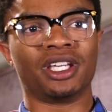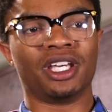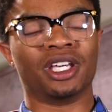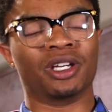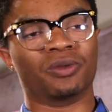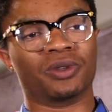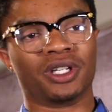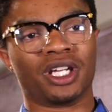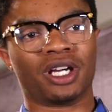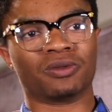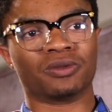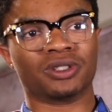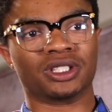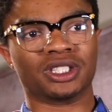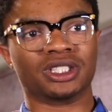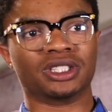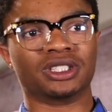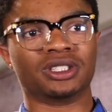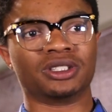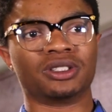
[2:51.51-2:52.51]
And
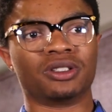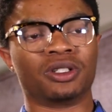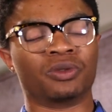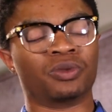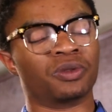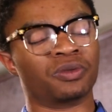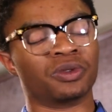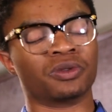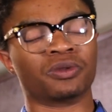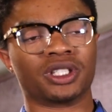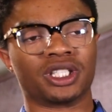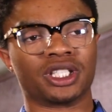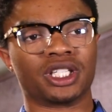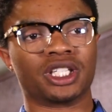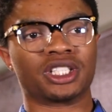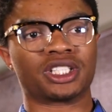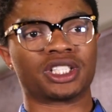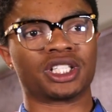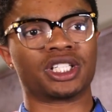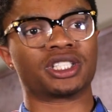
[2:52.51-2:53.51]
when we really
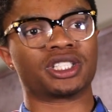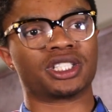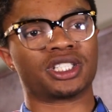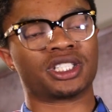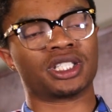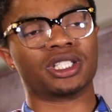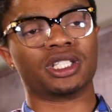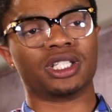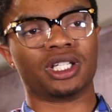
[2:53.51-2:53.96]
get a chance to sit